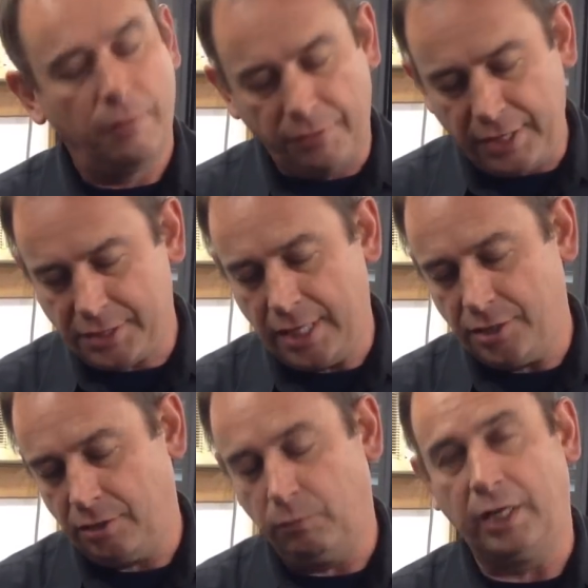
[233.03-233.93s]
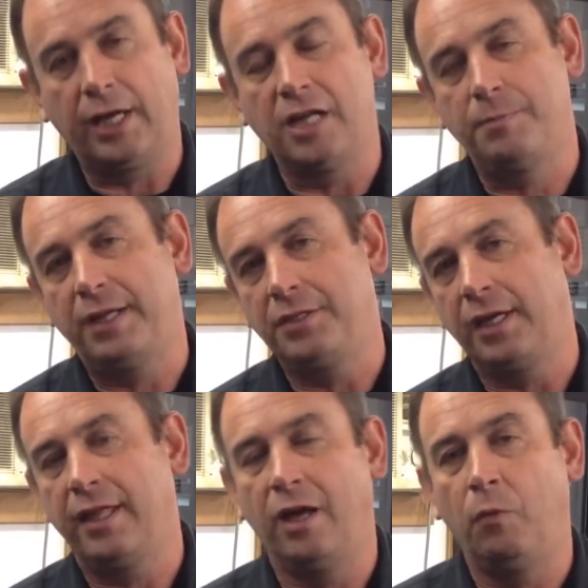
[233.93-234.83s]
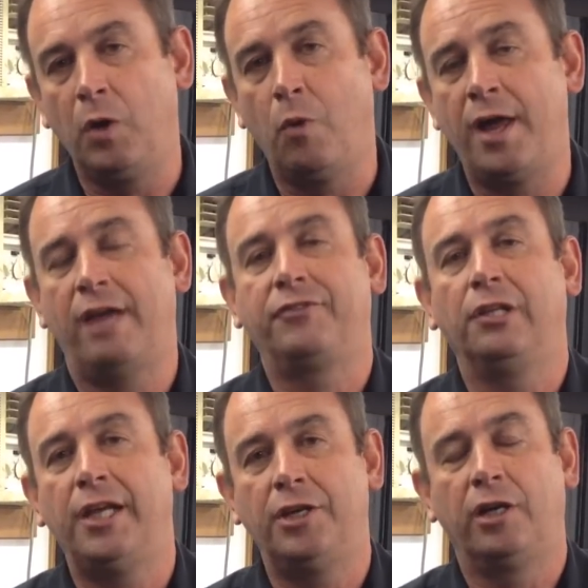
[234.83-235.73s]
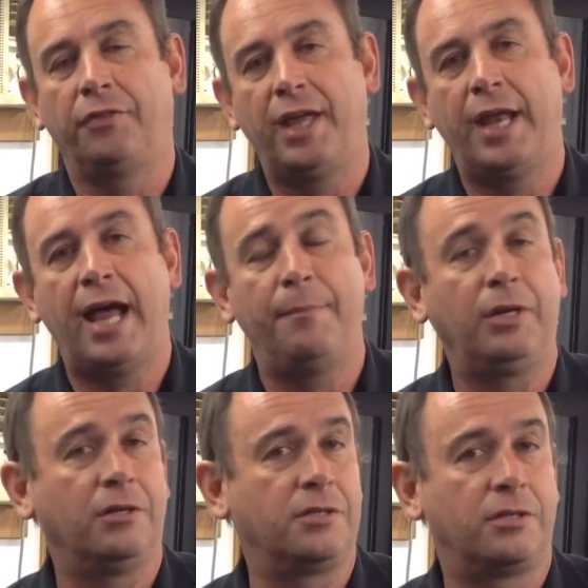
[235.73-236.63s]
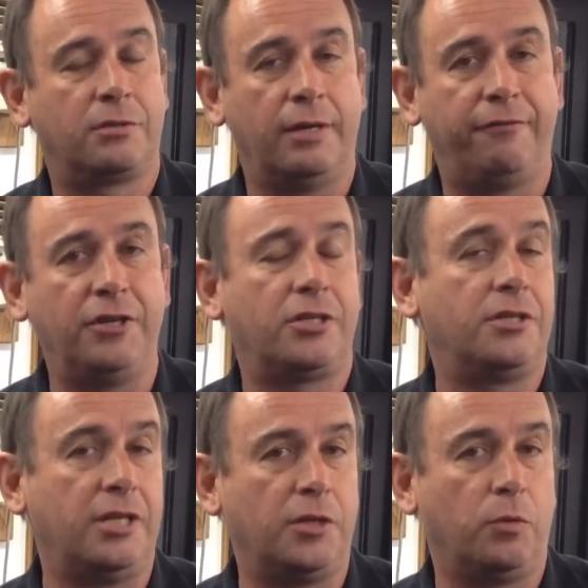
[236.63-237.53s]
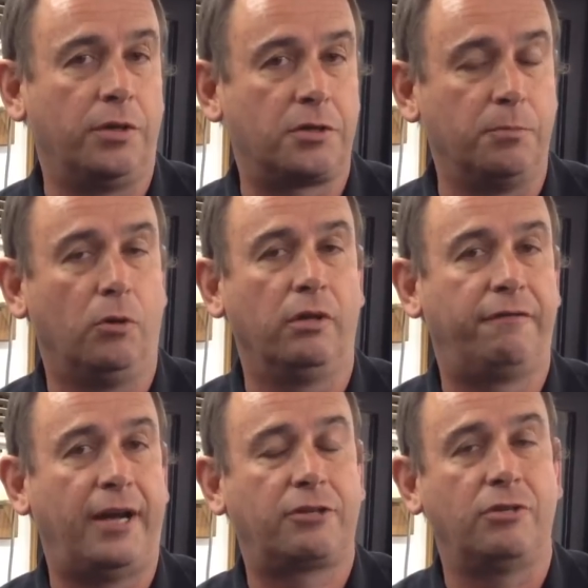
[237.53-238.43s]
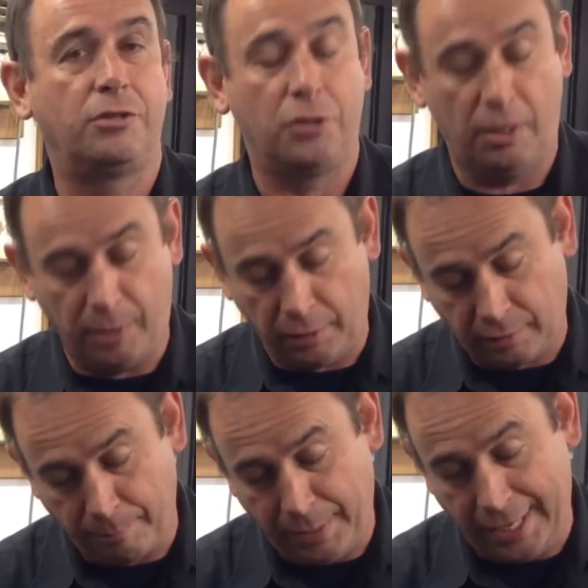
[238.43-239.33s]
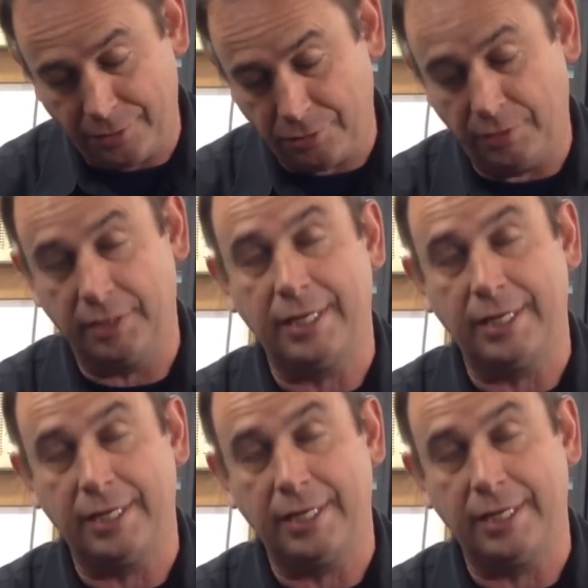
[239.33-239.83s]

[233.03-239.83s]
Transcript: This engine, when it goes back together, we won't have to lean on it that hard because its efficiencies with a smaller factory turbo compared to the